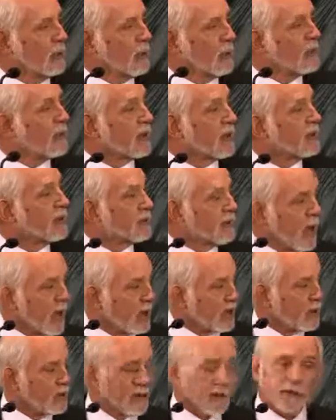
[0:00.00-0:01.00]
But
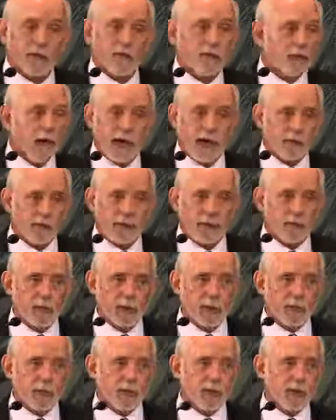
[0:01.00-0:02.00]
success is not
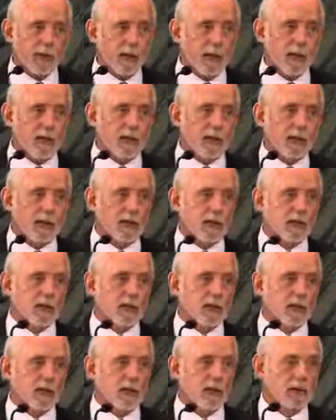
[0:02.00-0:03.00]
attributable to
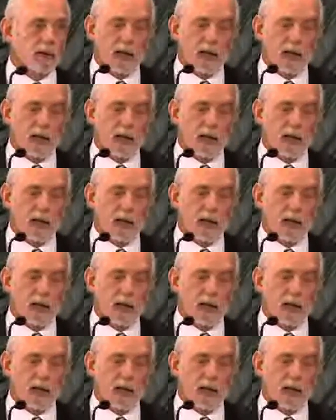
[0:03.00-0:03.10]
ADHD,